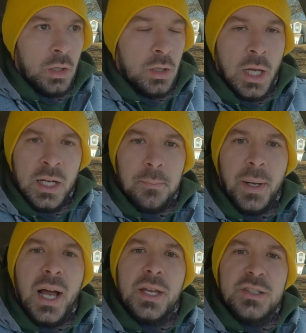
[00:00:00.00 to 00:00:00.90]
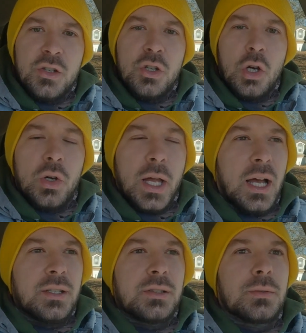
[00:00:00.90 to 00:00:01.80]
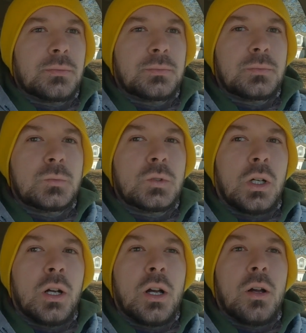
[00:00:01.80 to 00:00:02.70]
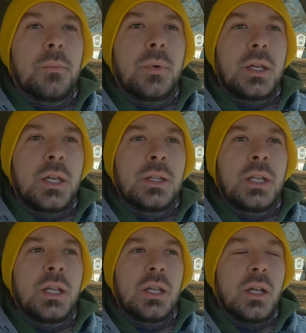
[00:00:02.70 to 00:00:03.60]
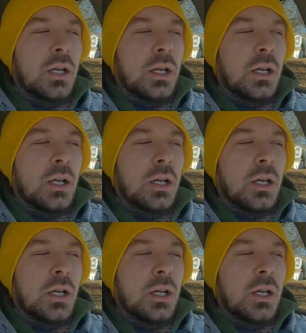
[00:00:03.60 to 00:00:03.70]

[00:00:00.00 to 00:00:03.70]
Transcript: kind of buy as you go, guys. And then